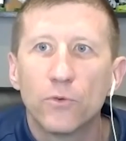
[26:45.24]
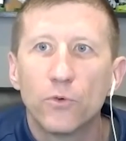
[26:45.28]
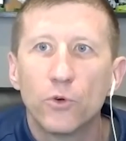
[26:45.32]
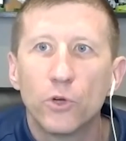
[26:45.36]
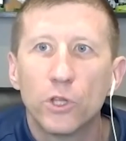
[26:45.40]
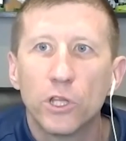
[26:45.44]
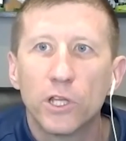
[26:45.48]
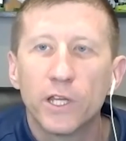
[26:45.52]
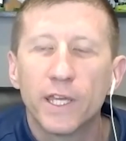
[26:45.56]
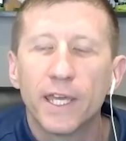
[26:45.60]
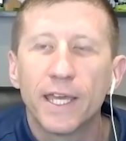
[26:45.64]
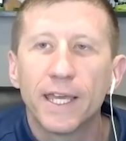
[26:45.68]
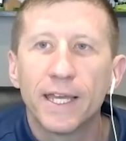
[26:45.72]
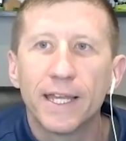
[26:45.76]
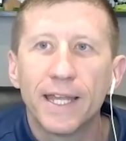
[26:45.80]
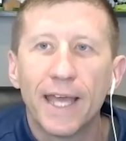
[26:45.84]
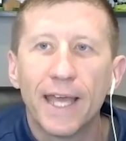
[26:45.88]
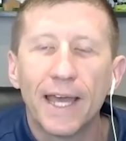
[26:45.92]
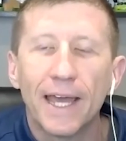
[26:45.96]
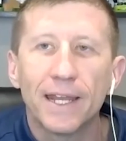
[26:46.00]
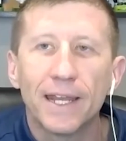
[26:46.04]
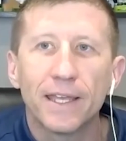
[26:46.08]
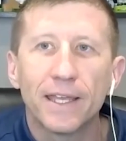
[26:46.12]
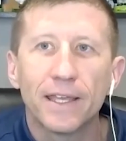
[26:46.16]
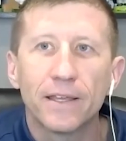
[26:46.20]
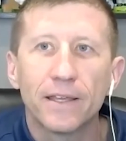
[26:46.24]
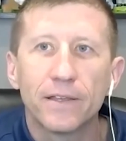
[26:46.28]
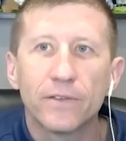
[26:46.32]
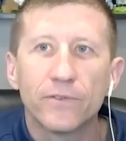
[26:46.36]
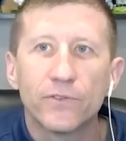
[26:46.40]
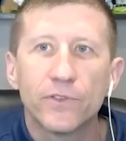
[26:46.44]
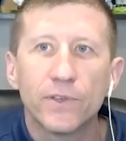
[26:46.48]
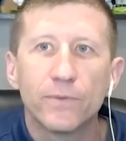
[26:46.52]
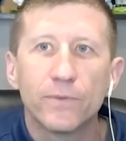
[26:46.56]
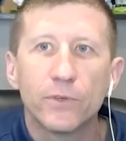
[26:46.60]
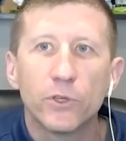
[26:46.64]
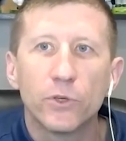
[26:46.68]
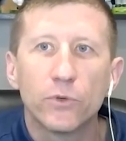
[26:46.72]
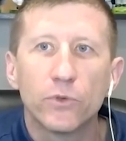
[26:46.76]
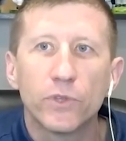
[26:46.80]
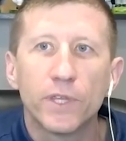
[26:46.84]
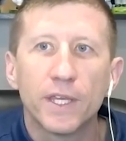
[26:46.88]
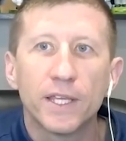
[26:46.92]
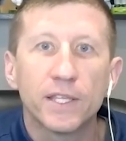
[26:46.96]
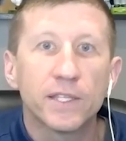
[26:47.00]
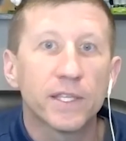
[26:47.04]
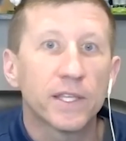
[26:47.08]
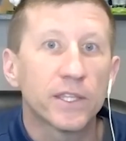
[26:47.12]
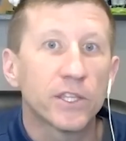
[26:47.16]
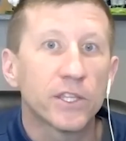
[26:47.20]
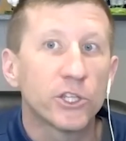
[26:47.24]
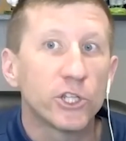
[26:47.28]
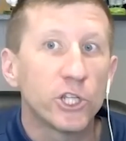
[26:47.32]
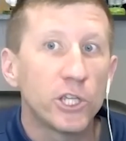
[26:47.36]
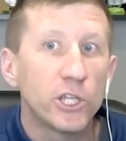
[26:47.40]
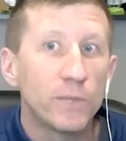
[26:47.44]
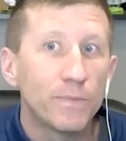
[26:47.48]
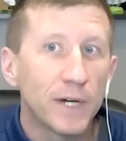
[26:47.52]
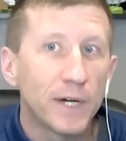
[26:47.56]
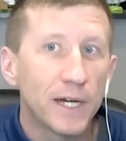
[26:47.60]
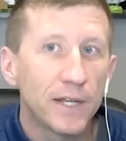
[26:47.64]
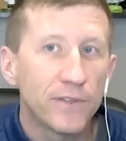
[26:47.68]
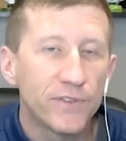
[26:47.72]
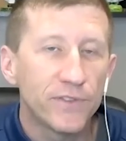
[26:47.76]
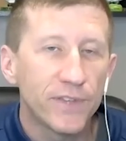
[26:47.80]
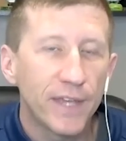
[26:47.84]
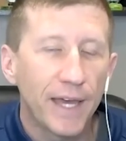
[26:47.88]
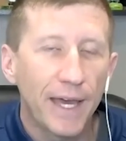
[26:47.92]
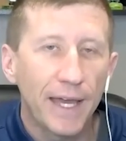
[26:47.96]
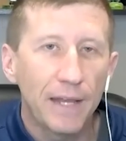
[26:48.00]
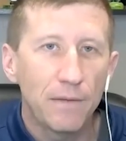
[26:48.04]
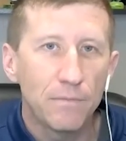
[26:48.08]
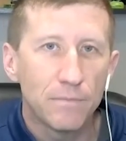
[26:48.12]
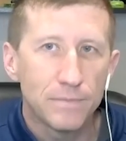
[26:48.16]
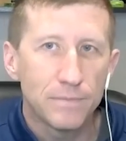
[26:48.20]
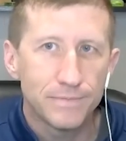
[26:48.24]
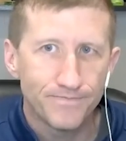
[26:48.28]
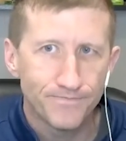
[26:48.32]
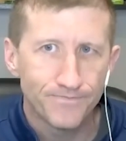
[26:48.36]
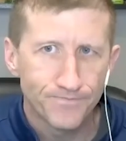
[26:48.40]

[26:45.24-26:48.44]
we're looking at adding some new things on the GPon side.